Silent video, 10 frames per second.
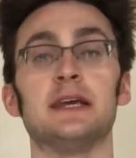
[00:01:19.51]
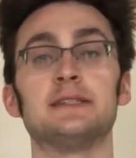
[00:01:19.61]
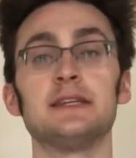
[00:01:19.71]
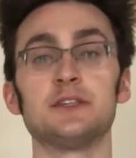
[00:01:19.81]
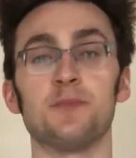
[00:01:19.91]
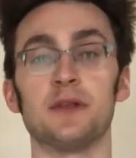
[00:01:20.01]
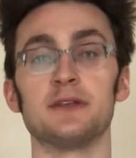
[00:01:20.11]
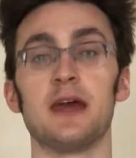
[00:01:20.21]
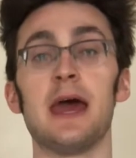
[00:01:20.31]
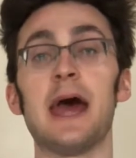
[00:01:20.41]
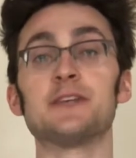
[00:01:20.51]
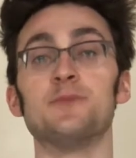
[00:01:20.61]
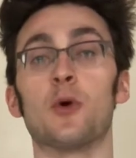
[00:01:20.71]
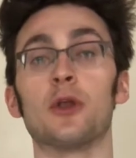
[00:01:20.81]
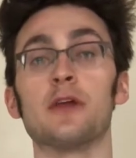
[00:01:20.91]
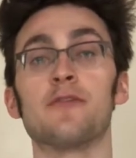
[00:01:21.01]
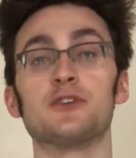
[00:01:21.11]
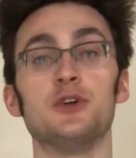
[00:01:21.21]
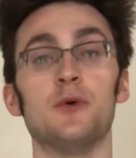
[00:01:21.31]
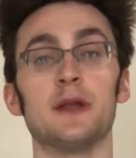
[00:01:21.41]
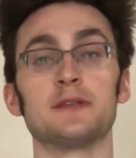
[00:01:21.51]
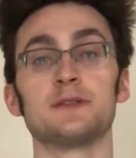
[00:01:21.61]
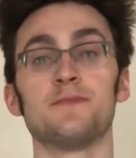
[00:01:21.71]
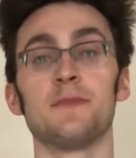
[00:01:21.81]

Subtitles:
as disciplined, as morally fortuitous.